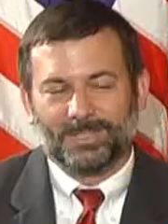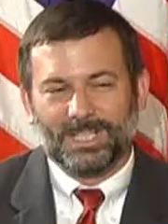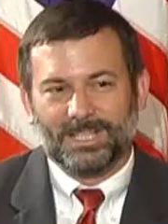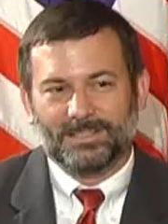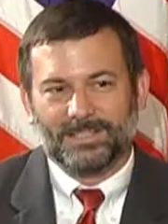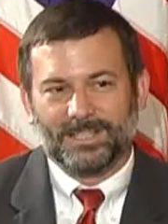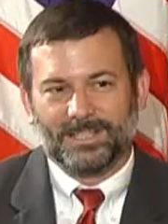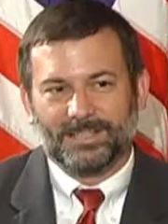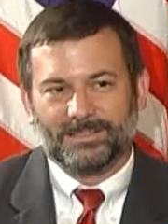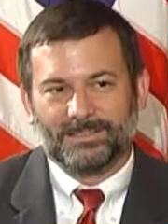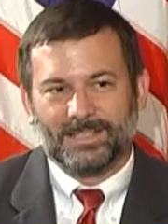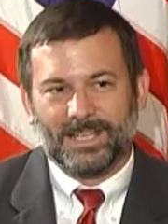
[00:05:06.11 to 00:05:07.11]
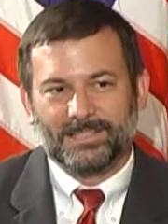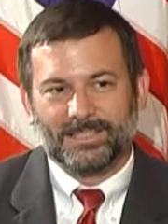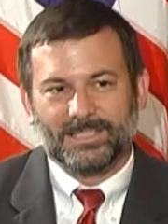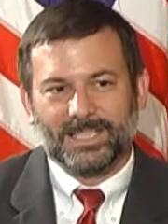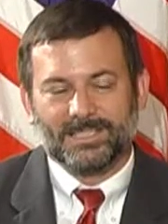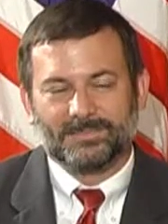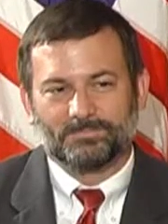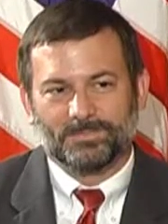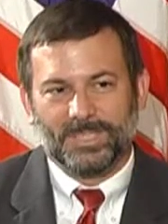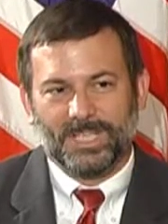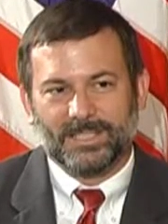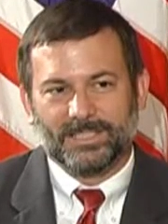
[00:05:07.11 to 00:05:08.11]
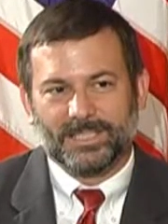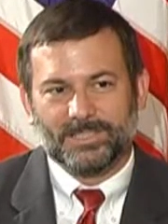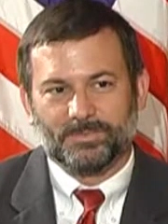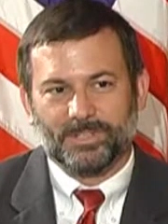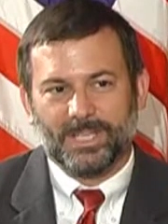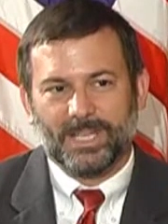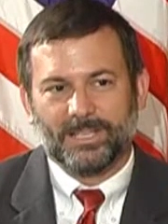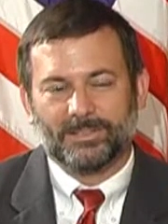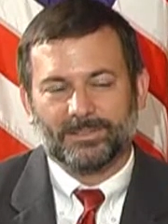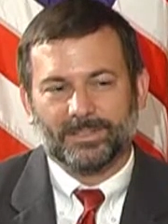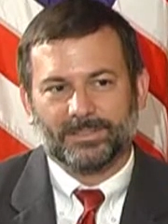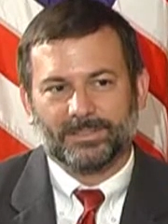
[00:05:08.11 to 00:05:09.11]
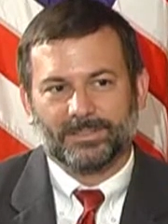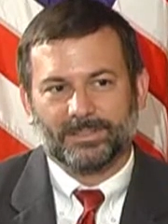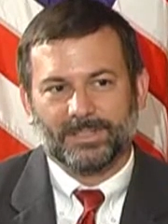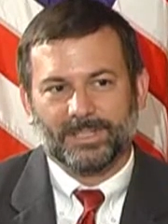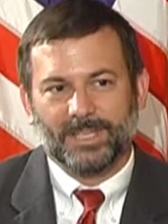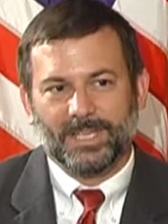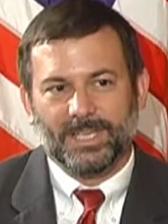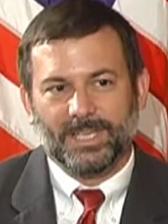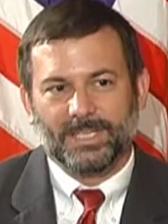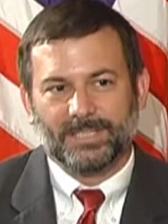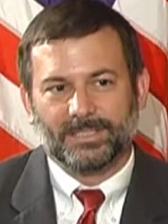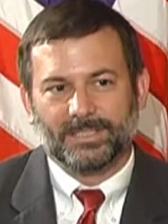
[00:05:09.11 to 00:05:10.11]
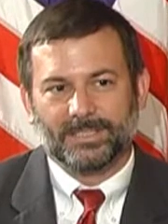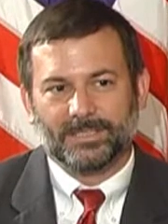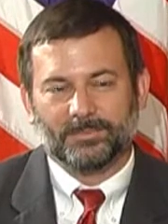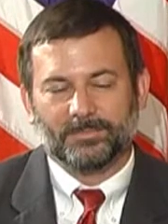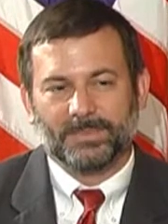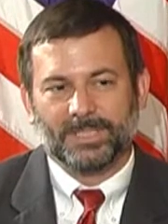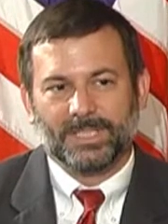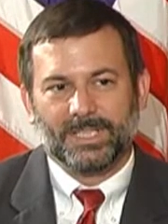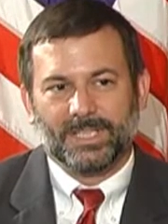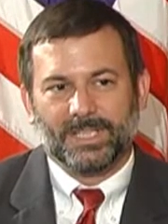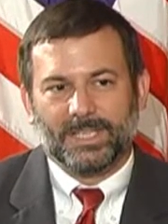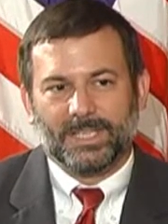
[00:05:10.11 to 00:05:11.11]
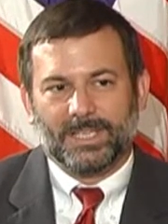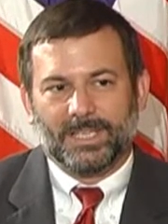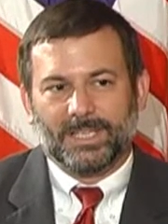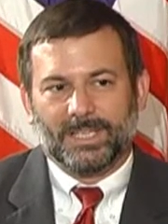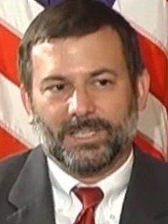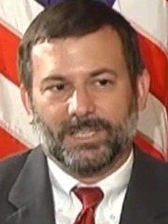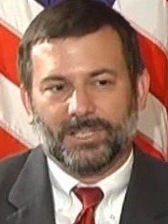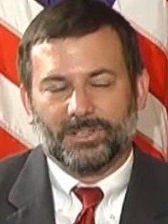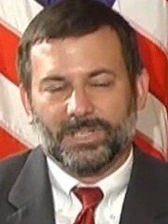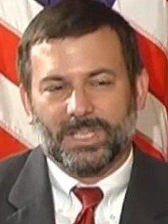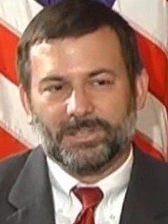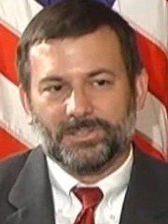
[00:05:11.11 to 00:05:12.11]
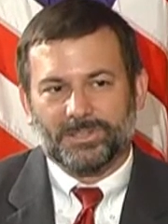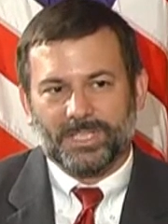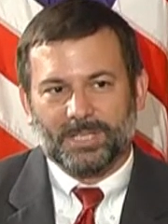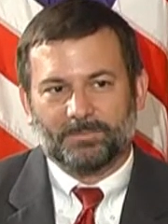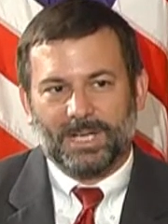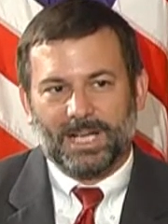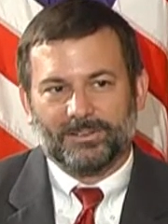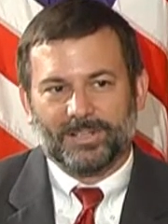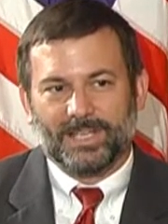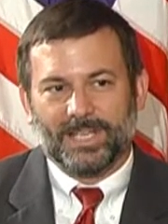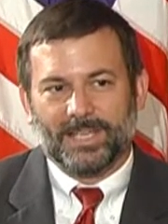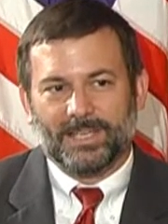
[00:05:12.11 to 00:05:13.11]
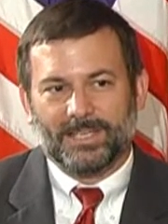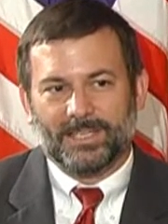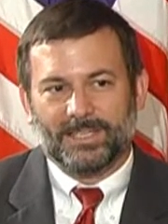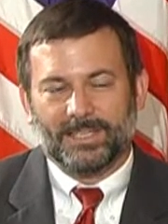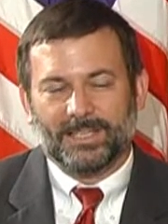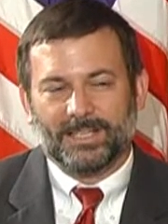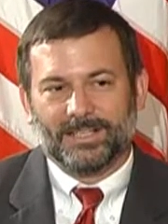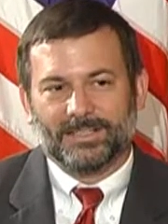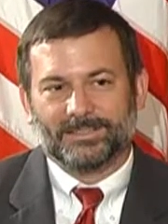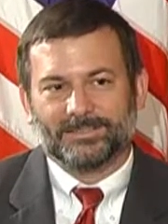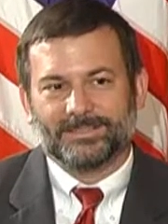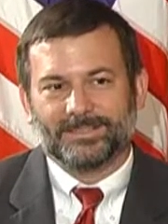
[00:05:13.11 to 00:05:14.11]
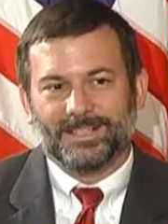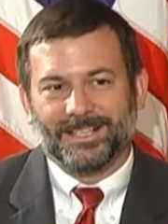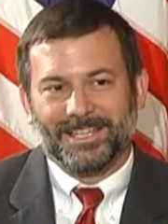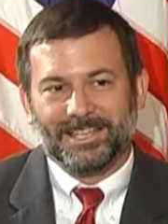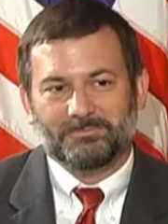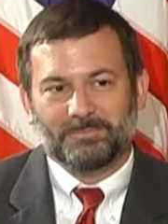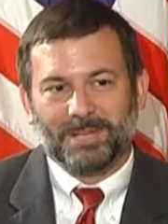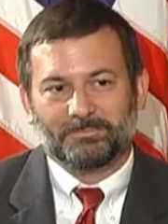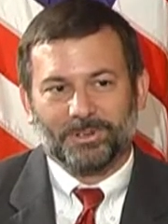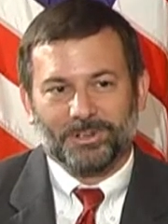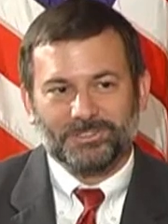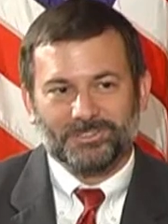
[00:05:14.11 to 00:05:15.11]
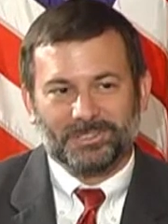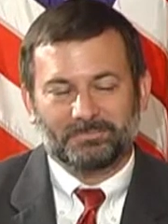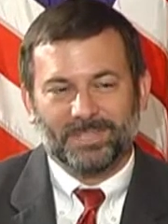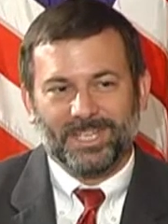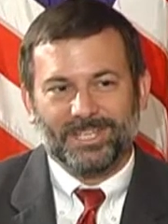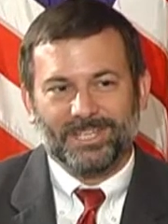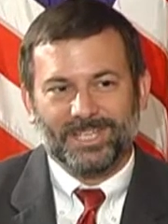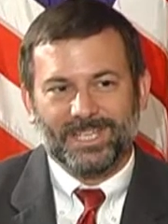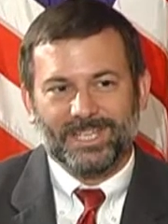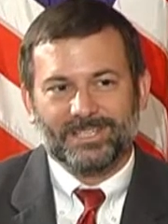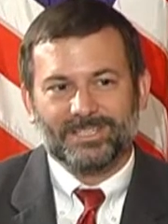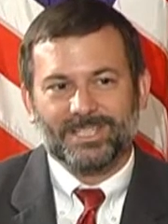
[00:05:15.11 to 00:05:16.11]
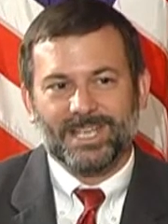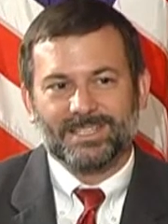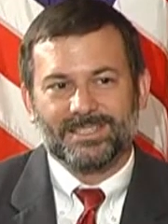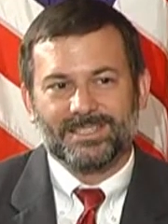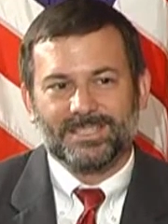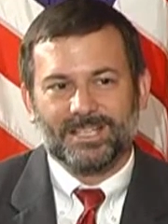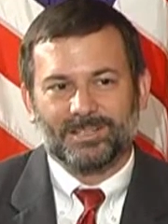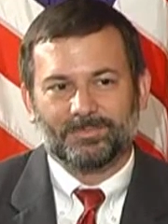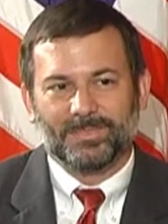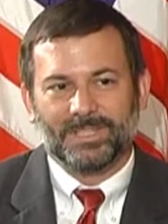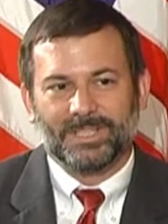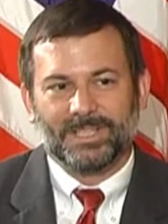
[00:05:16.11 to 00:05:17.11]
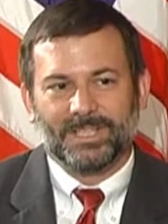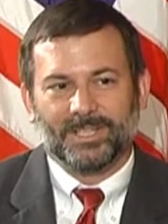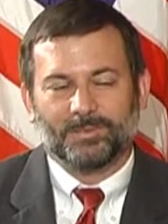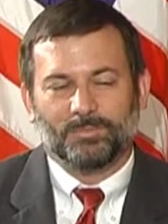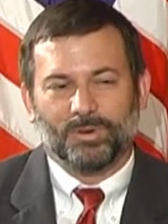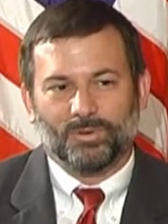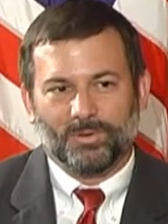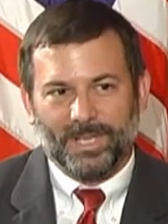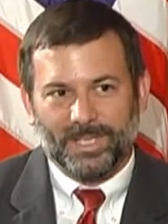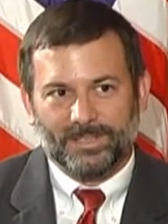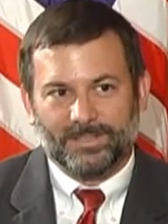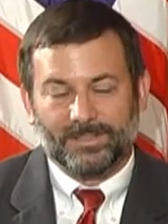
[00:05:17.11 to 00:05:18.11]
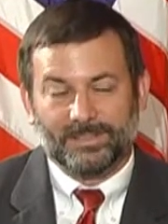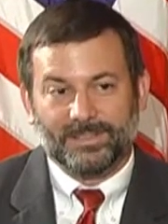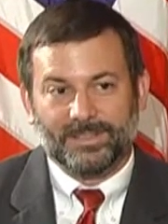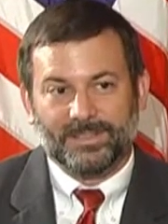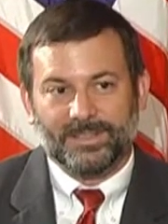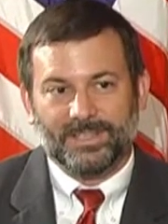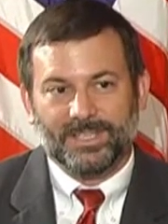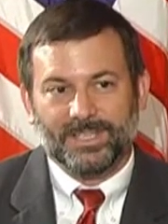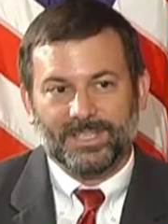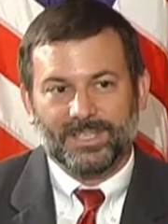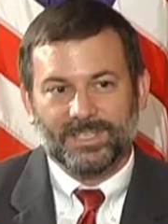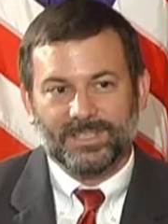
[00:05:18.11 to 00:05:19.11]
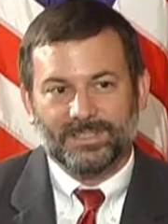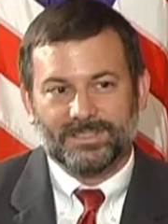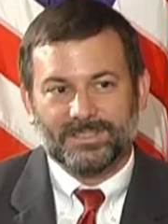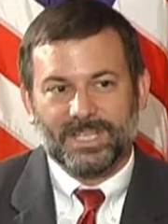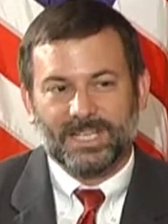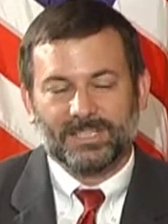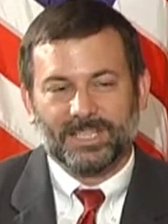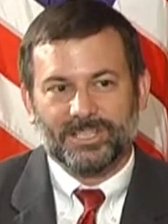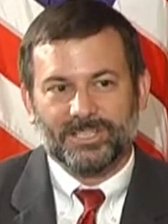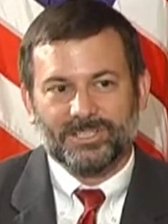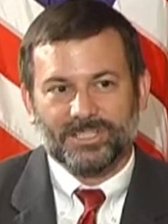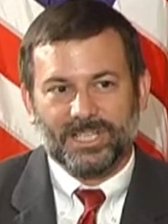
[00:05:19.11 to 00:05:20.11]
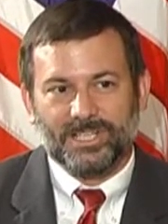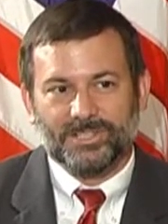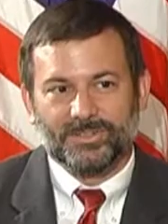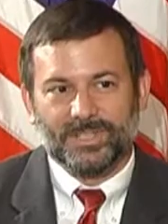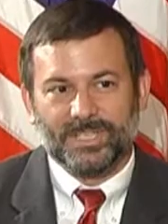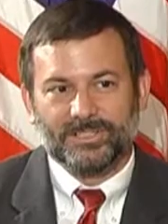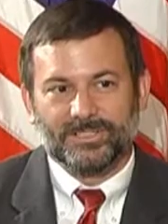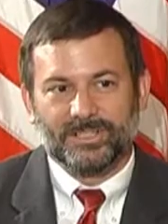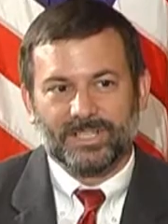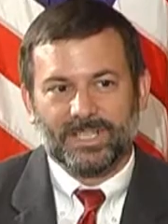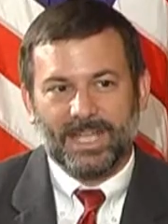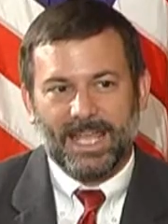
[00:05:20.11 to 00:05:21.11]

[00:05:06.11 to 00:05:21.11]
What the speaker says: Well, I think that's pretty accurate. And the other thing about it, again, my personal opinion is, at some point the state legislature is going to